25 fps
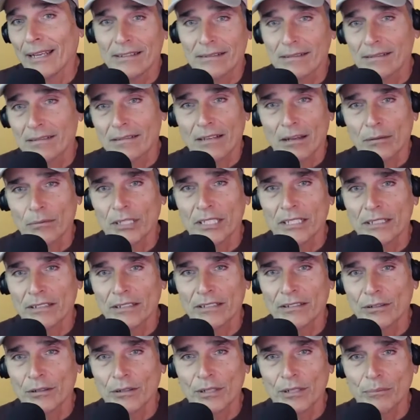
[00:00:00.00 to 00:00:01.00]
of stumbled
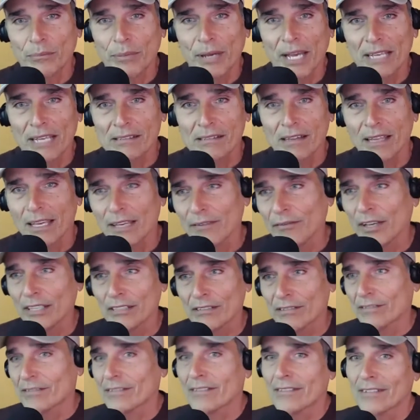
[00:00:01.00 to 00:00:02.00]
into doing past life. I
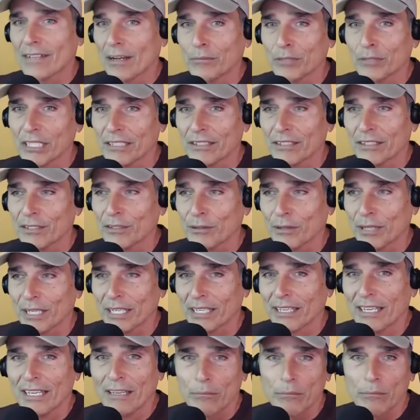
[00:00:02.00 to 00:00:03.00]
stumbled into
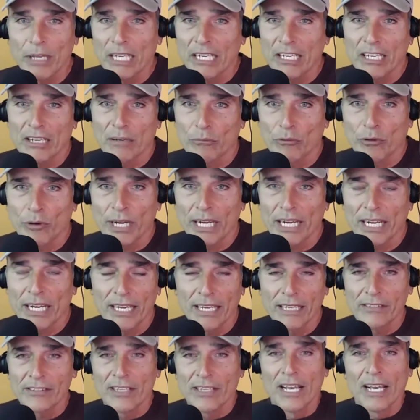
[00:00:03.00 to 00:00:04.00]
doing medium
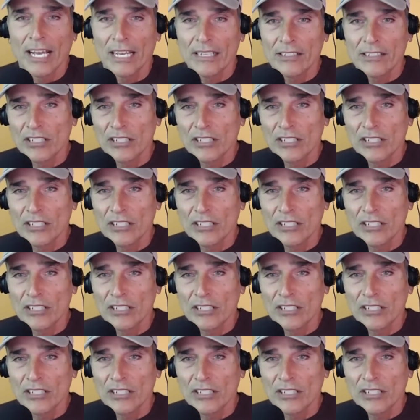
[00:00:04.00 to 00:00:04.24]
readings. I